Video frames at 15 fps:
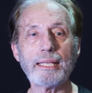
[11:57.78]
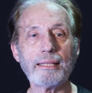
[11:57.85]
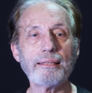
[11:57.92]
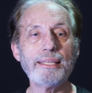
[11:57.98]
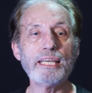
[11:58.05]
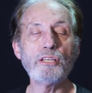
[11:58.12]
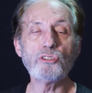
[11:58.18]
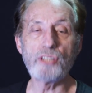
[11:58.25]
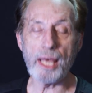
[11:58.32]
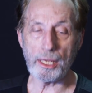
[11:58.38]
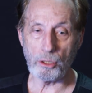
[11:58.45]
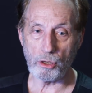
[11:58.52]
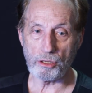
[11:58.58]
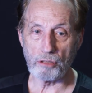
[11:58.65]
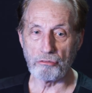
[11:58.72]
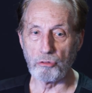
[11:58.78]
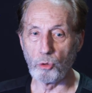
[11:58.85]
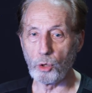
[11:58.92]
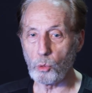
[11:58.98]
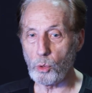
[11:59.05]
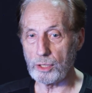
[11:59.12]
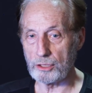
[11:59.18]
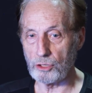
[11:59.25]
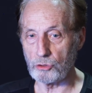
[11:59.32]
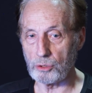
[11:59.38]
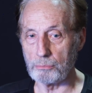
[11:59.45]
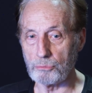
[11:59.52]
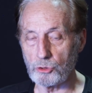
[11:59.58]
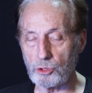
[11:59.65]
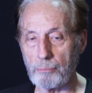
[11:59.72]
these then are the four
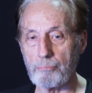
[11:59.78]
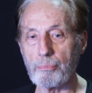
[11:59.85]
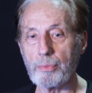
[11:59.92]
autisms.